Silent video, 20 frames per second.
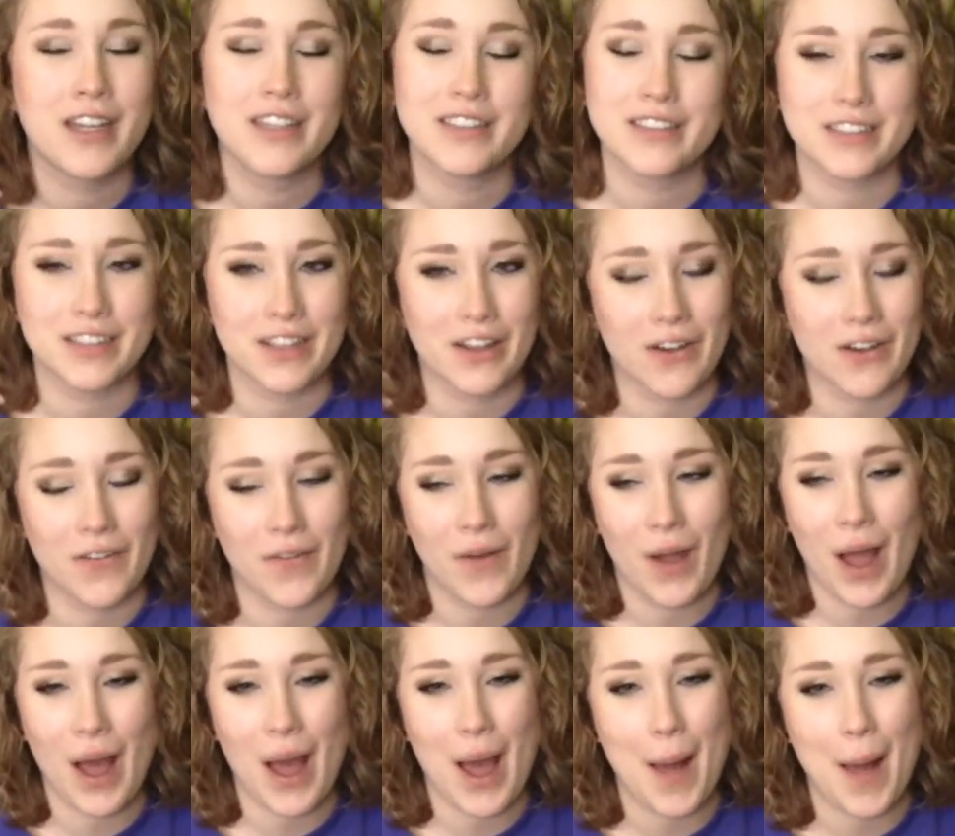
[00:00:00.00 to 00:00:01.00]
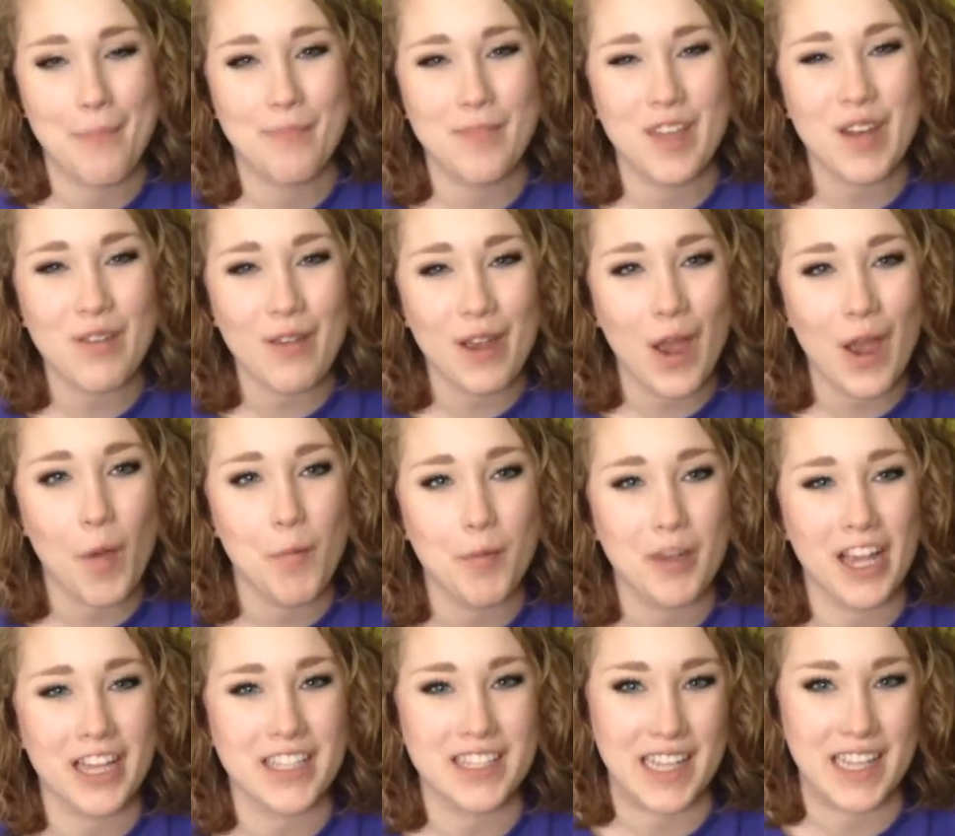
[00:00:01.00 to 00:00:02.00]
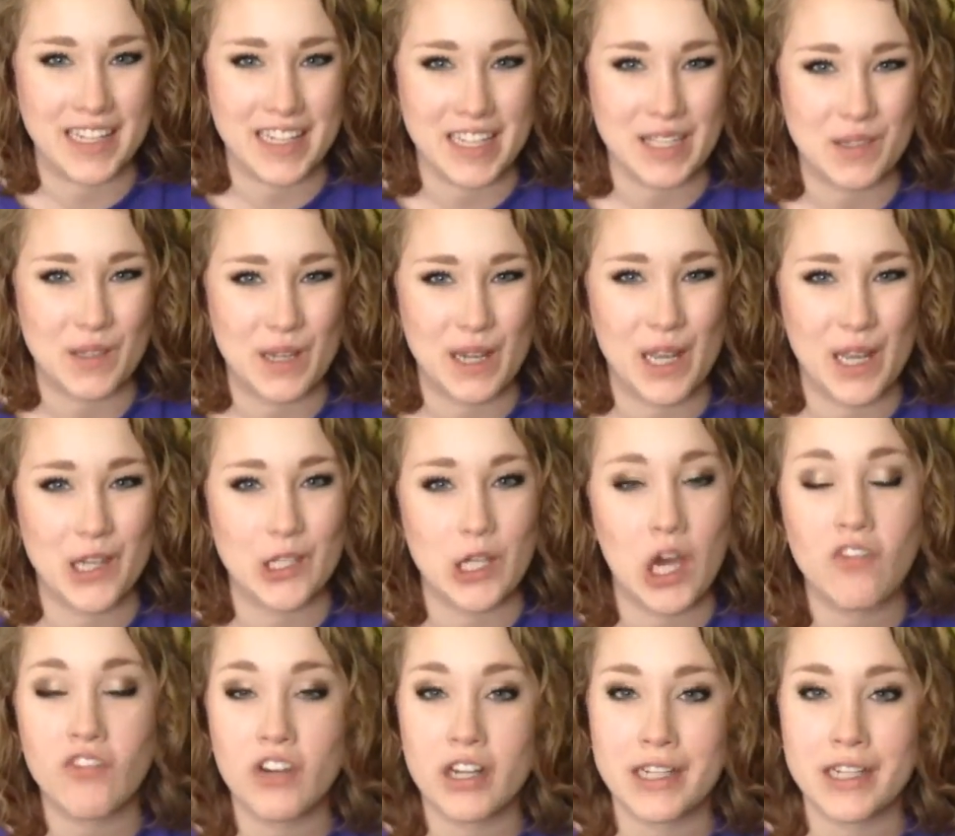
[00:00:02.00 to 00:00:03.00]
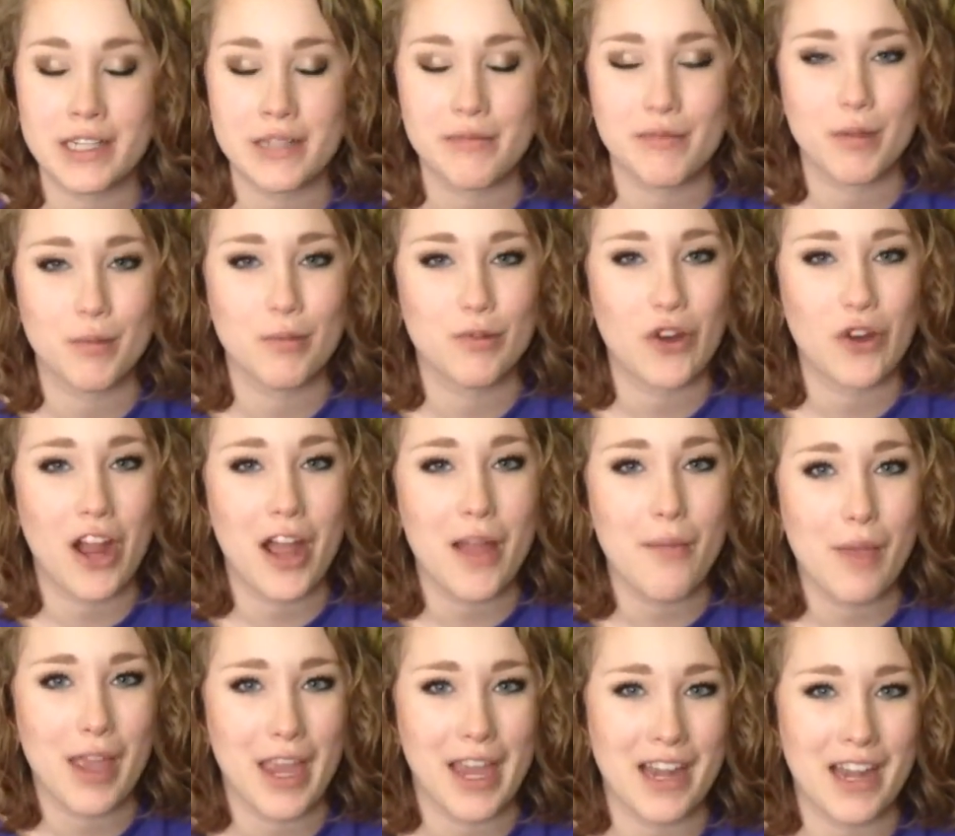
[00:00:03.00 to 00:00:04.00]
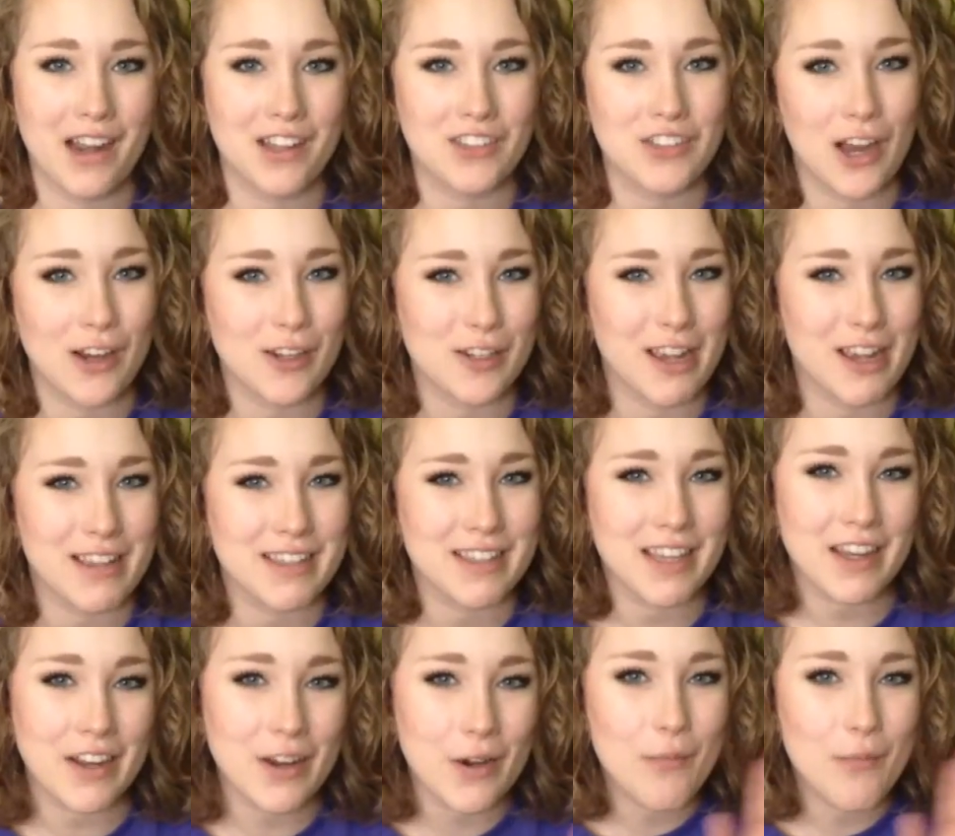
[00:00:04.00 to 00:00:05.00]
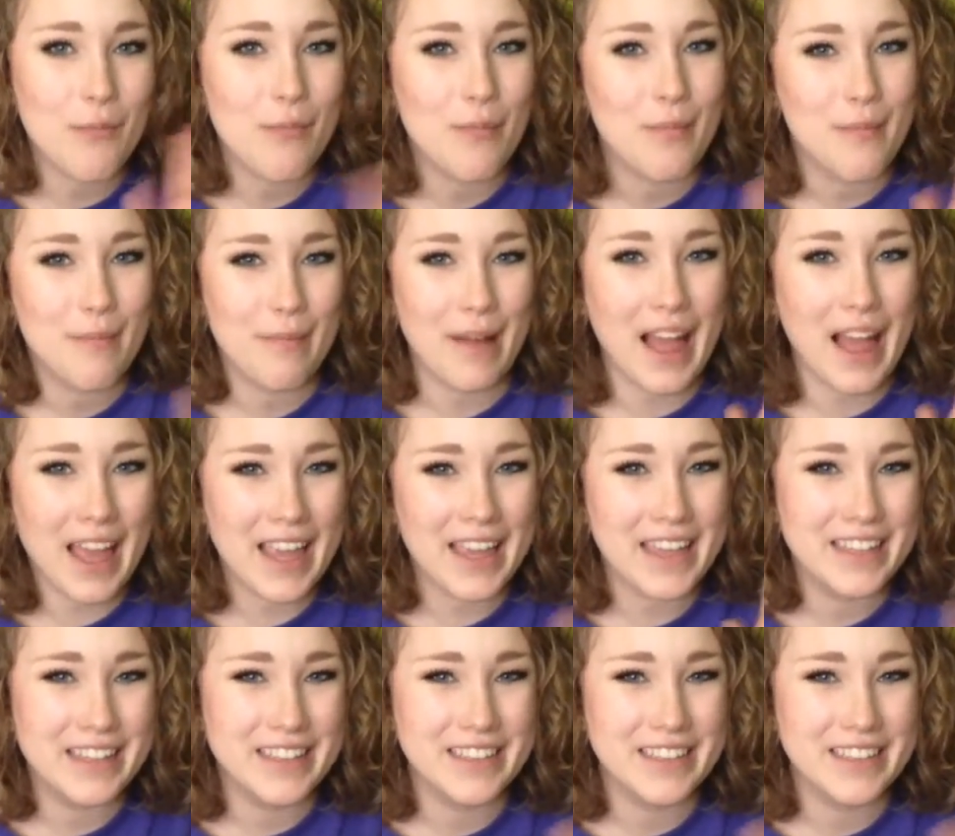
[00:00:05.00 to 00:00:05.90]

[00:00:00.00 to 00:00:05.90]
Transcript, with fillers: So um, anyway, I hope you guys liked this video. Don't forget to subscribe, and I'll talk to you guys later. Bye!